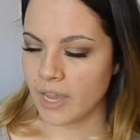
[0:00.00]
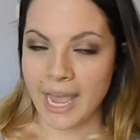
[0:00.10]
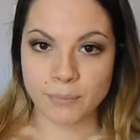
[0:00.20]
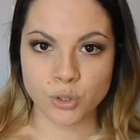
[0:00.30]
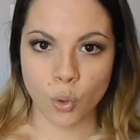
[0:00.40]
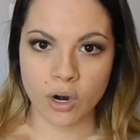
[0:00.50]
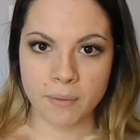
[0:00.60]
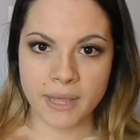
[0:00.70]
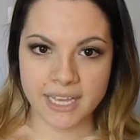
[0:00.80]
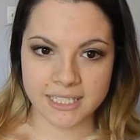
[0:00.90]

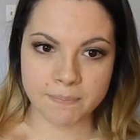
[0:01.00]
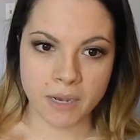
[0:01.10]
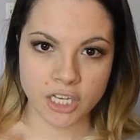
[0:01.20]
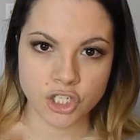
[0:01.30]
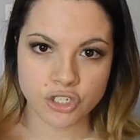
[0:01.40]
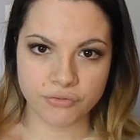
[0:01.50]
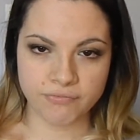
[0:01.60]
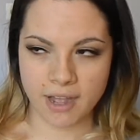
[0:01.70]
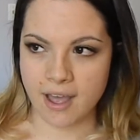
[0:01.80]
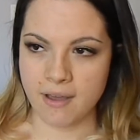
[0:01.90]
absorb as much
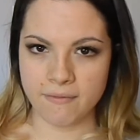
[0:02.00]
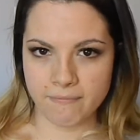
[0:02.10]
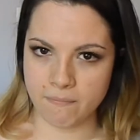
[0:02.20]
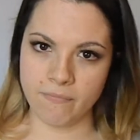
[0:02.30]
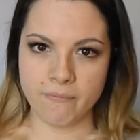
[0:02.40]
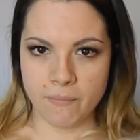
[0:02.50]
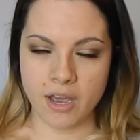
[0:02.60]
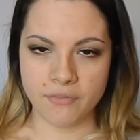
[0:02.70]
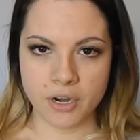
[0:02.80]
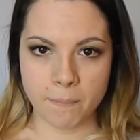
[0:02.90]

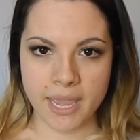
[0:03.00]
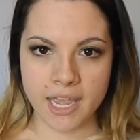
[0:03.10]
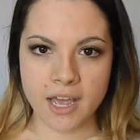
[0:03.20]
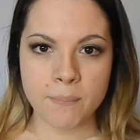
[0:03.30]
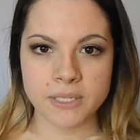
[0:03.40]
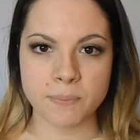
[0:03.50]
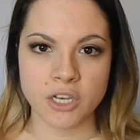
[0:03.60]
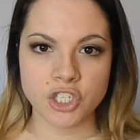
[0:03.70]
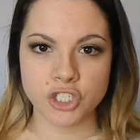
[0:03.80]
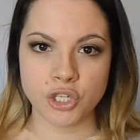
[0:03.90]
of your makeup as much as,